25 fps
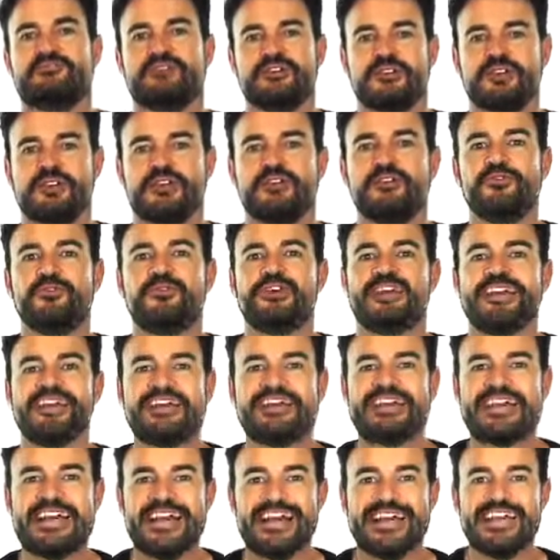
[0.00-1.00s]
Okay, you
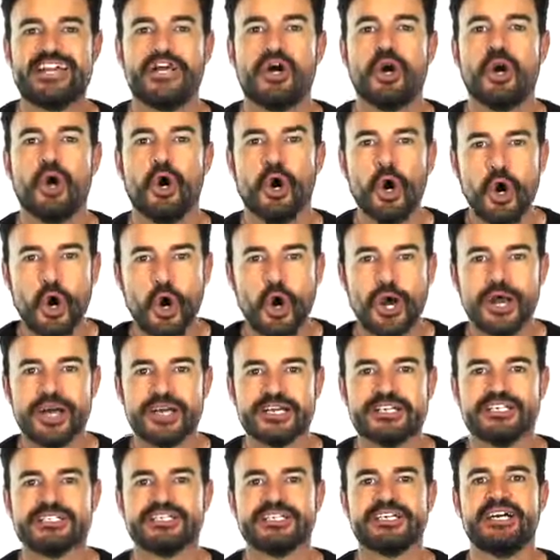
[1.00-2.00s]
can get
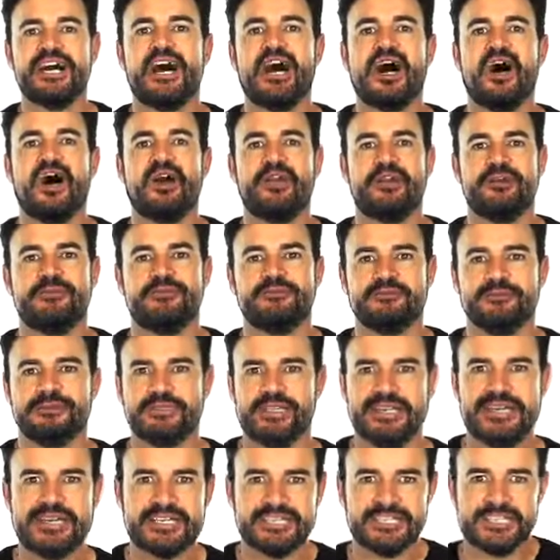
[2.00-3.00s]
hooked on them.
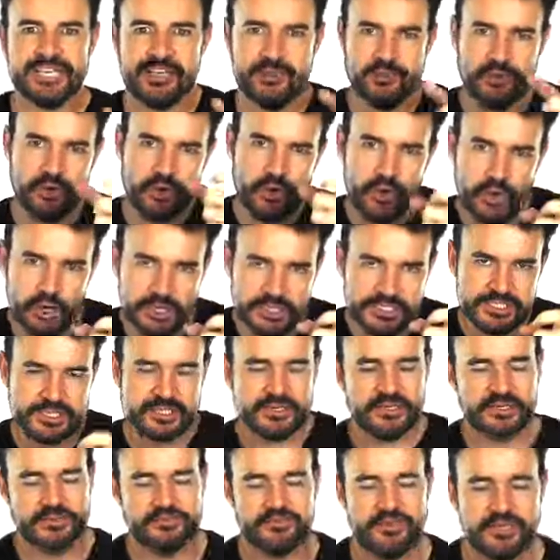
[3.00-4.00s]
Enganchado, hooked
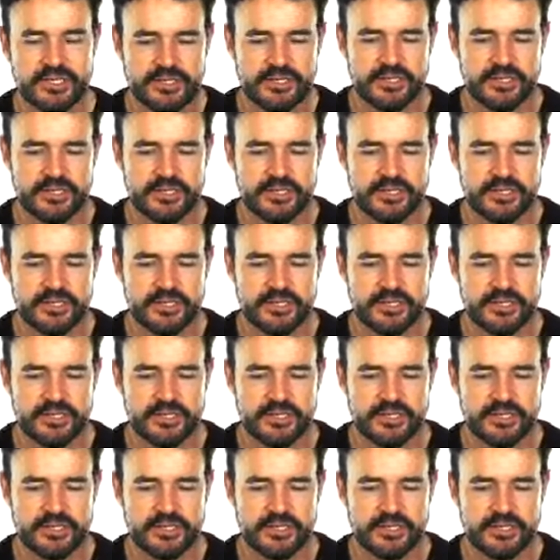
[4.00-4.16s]
on them.